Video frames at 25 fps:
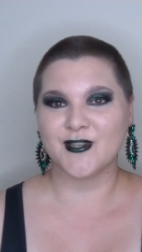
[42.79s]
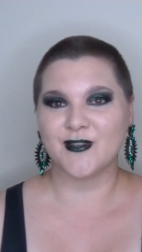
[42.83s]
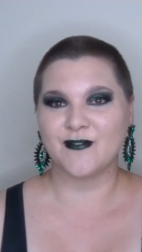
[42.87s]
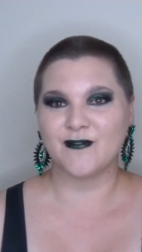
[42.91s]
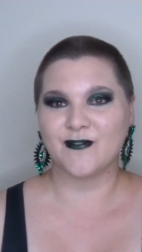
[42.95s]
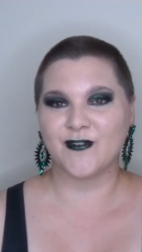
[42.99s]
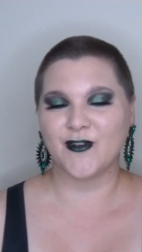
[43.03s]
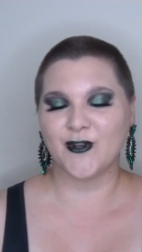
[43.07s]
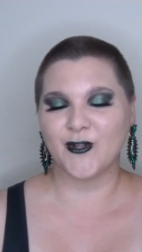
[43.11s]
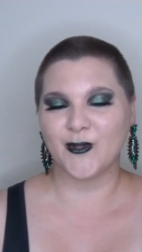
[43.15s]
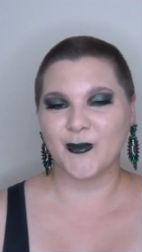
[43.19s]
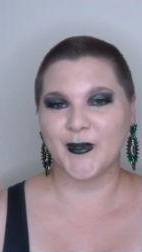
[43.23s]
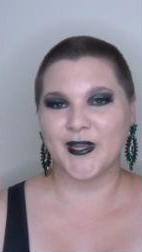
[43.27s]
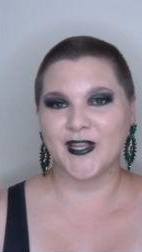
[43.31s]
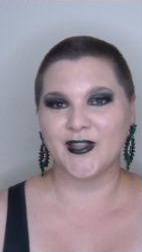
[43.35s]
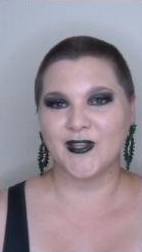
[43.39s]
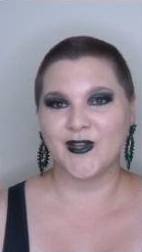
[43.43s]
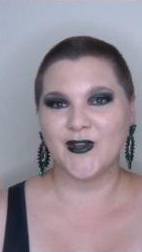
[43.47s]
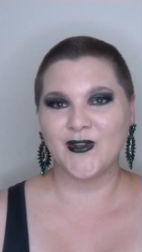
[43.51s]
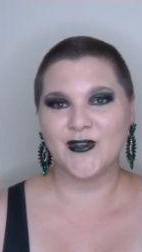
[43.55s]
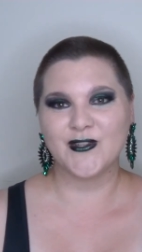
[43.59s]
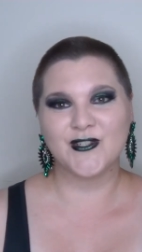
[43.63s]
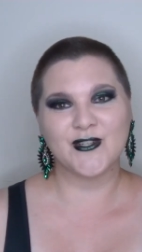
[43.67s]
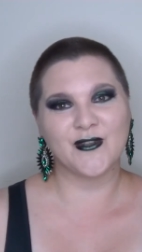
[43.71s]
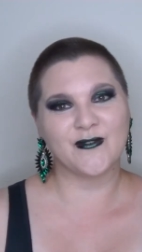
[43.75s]
in following
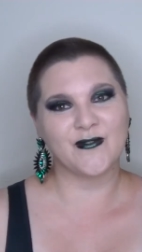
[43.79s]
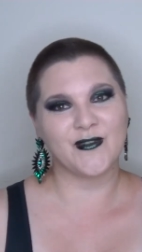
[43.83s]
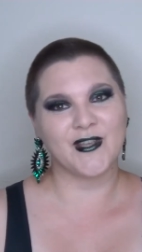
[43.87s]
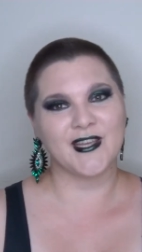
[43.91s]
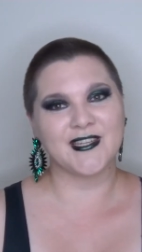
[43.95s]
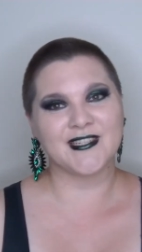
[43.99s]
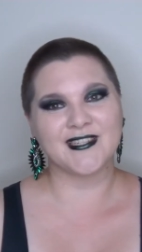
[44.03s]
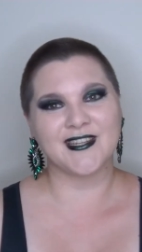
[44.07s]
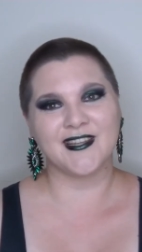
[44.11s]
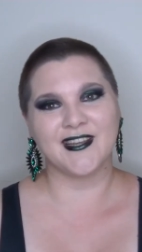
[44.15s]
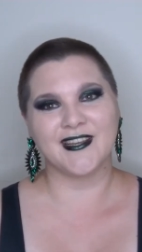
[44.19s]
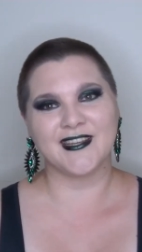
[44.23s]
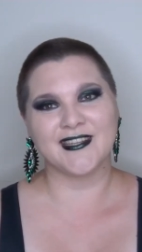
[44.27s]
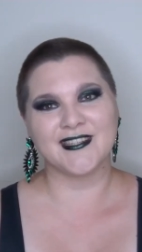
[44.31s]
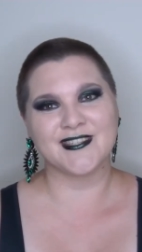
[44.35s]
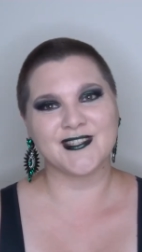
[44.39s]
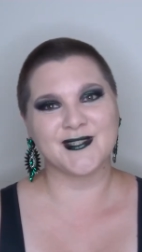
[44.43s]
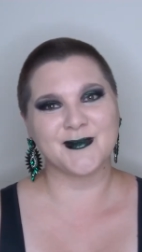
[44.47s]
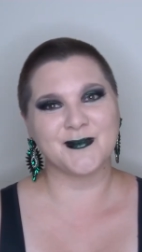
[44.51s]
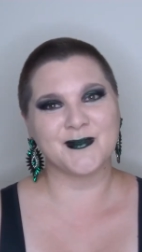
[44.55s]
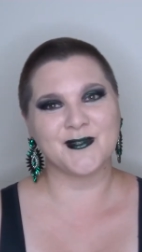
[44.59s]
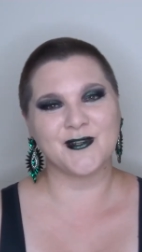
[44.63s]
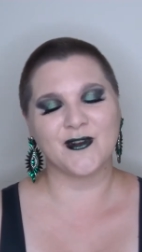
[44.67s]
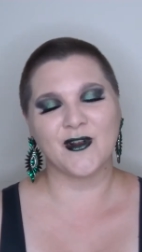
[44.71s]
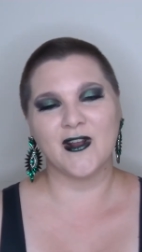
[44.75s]
along, don't forget to like and
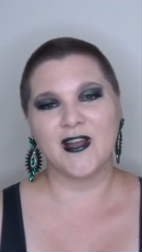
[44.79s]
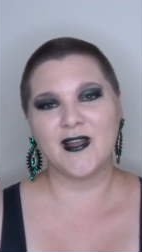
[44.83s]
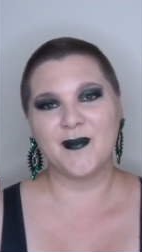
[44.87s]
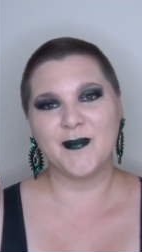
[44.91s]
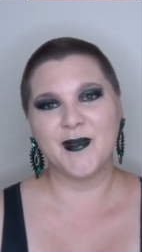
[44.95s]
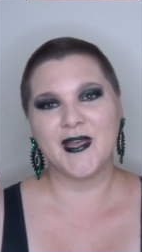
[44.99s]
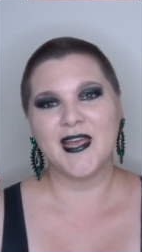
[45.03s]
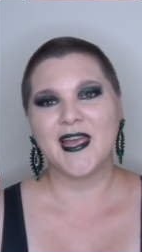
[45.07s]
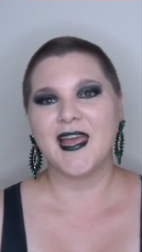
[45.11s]
subscribe.